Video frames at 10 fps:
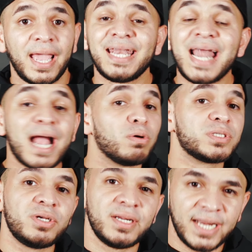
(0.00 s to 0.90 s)
and not go
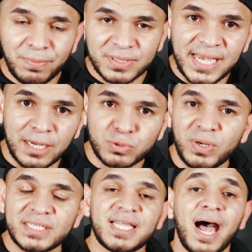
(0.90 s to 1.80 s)
to your neighbor's house.
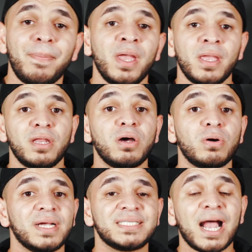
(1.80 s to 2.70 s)
Would it stop? You
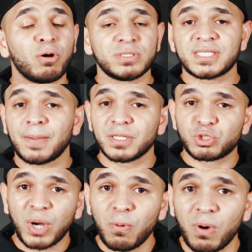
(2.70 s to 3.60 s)
know, it's not going to stop on the
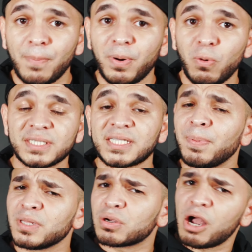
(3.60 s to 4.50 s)
drywall, but would it
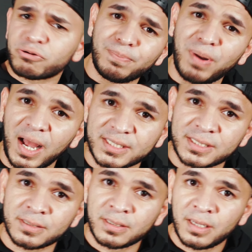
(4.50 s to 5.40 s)
stop on the concrete
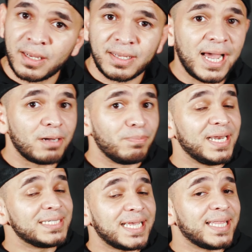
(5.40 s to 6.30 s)
blocks? Now,
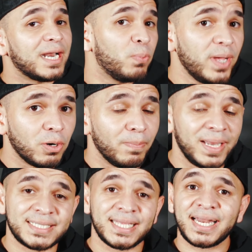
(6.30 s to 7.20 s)
many say that it will,
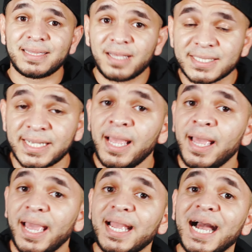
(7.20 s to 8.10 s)
many say that it doesn't.
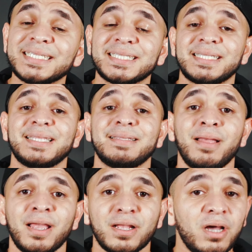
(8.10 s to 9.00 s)
And guys,
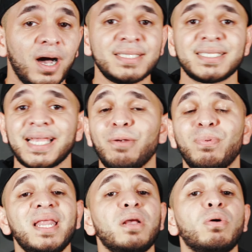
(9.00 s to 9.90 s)
guns, it
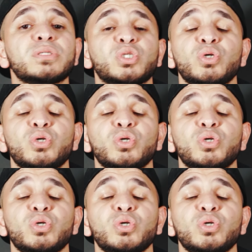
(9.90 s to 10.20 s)
really goes